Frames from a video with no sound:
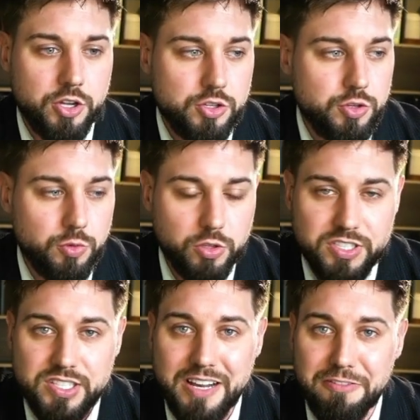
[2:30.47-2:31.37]
You will
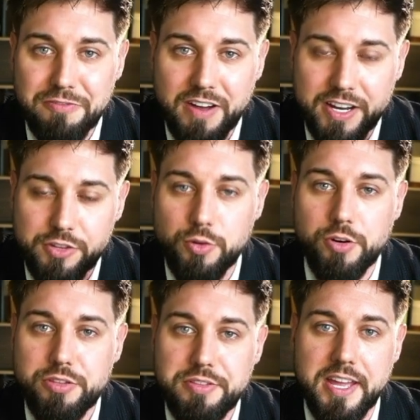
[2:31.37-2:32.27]
still find
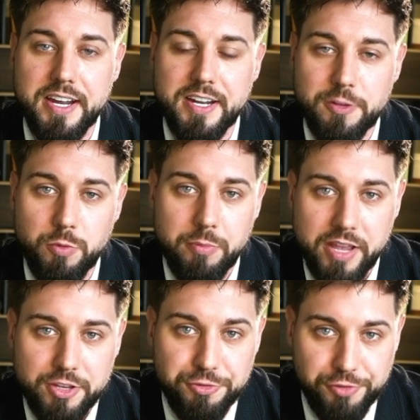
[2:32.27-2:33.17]
your thing that will
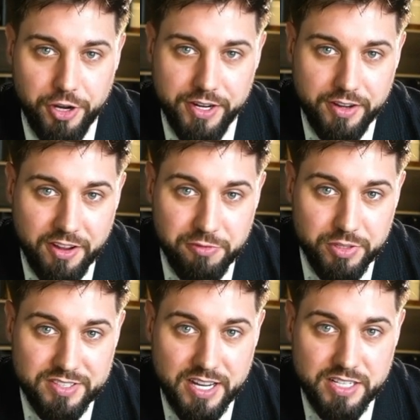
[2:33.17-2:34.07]
make you fall in love
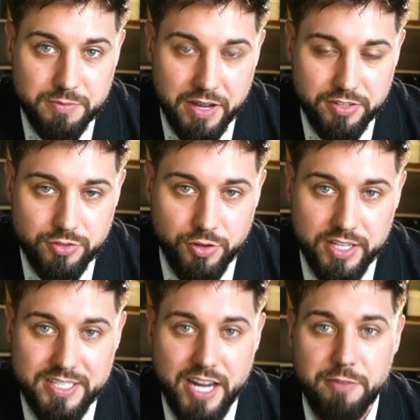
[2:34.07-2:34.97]
with SageMaster.
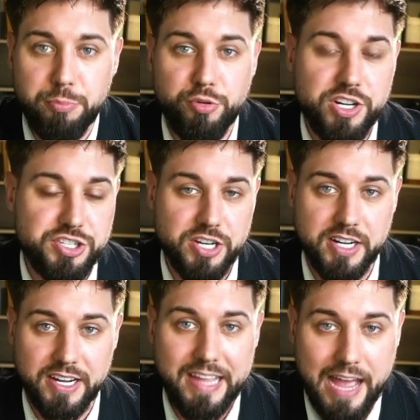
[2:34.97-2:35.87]
It's kind of
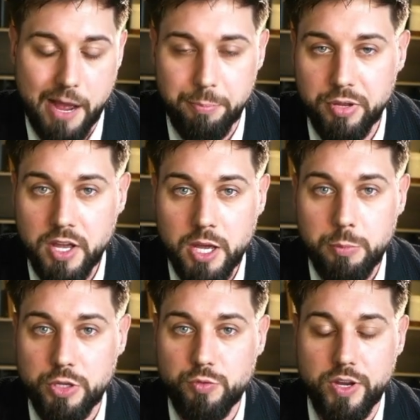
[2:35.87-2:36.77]
bridging the gap
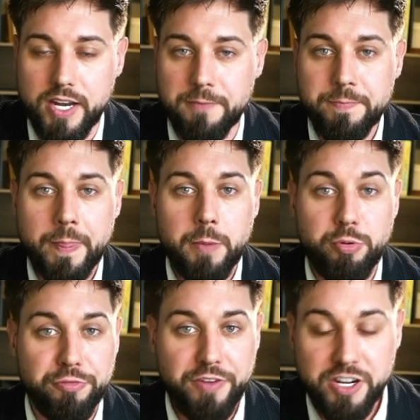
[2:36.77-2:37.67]
between
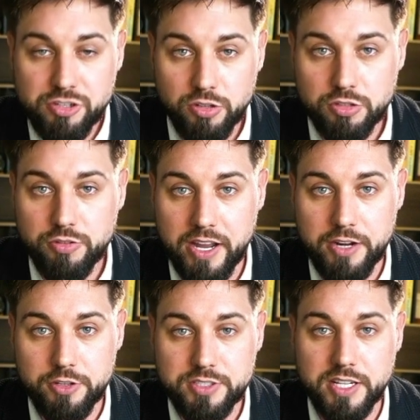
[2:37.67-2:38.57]
professional
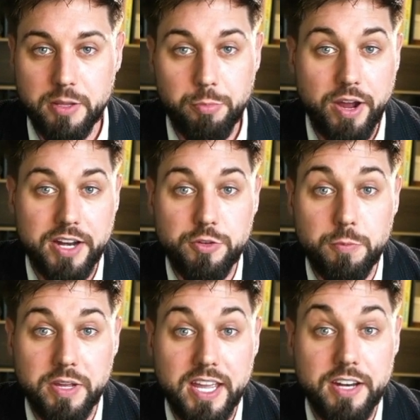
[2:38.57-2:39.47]
traders and the brand new
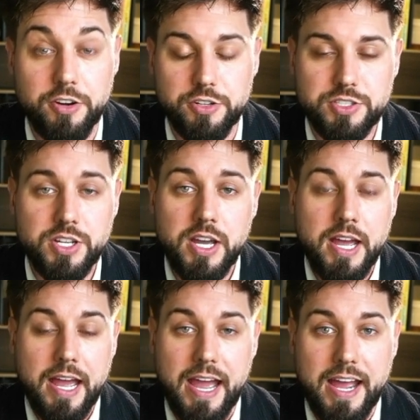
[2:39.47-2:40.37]
beginners.
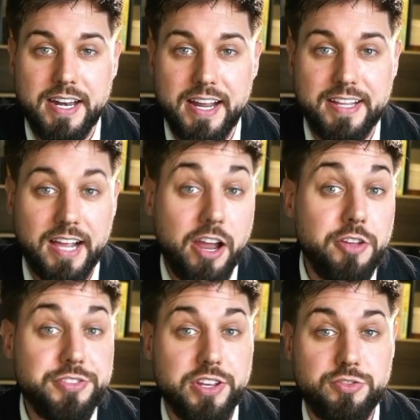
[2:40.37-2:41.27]
And it
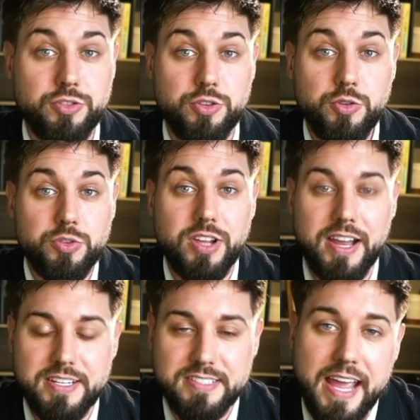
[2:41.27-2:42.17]
allows us to
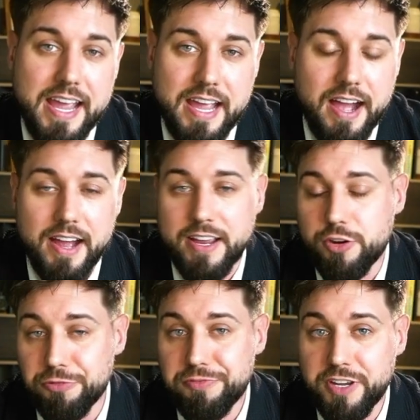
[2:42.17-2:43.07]
utilize AI,
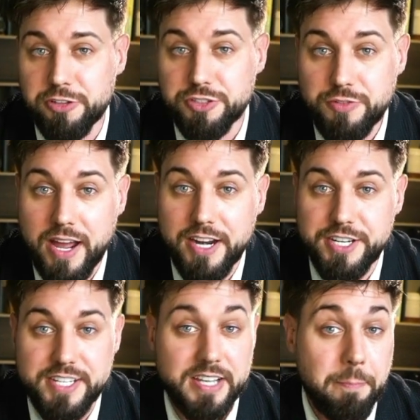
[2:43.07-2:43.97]
configure
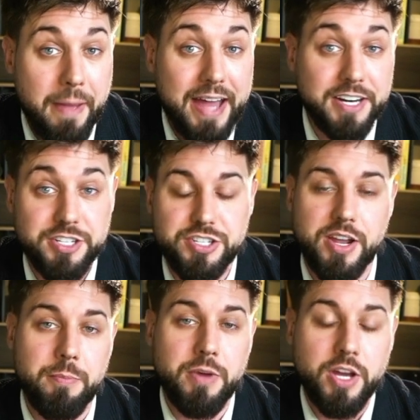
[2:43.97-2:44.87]
strategies, and manage
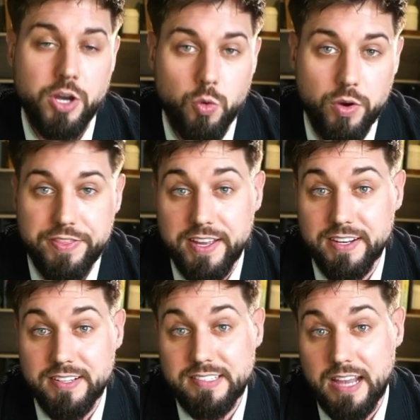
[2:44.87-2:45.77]
them
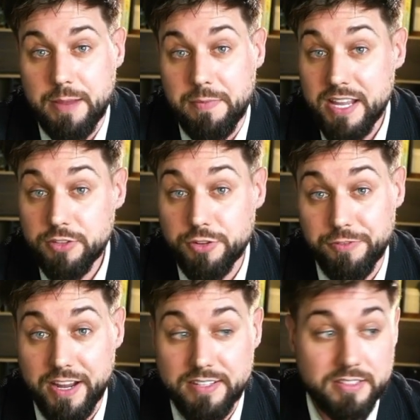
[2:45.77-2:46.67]
within the same
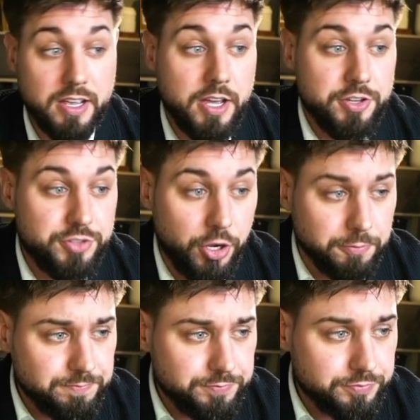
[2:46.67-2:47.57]
interface.
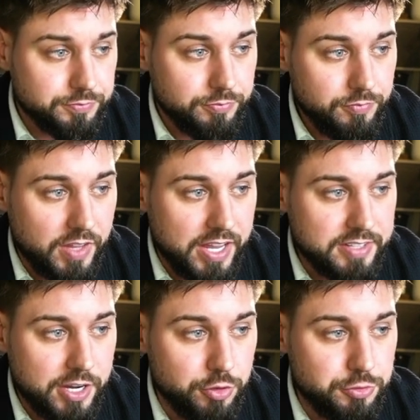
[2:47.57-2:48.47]
So as
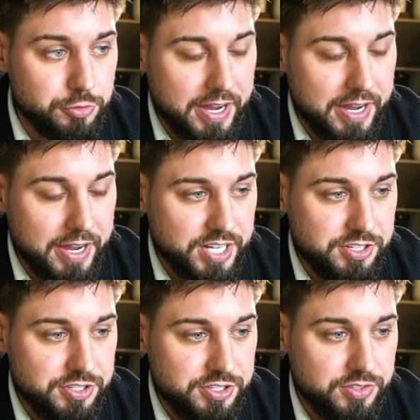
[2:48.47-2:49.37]
I go to my
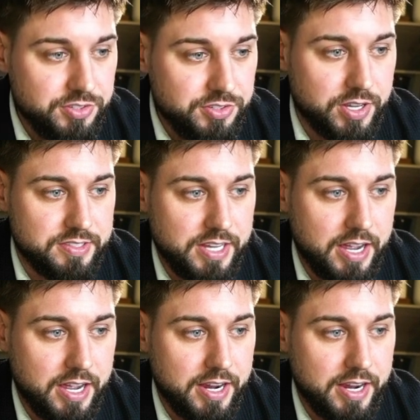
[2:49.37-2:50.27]
exchanges, you can see
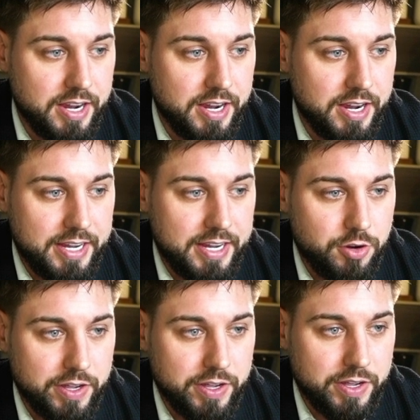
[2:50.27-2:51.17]
I can
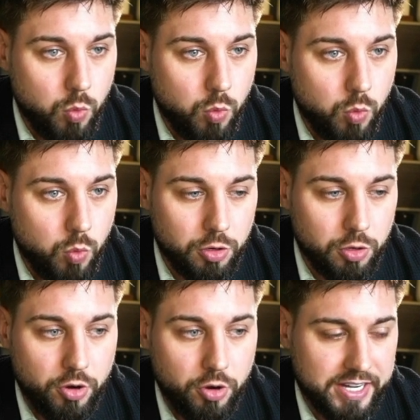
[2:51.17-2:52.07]
connect one or
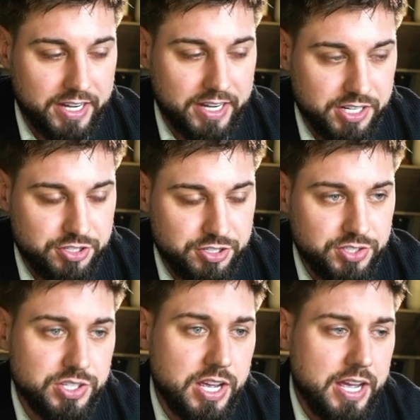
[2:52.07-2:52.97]
more exchanges.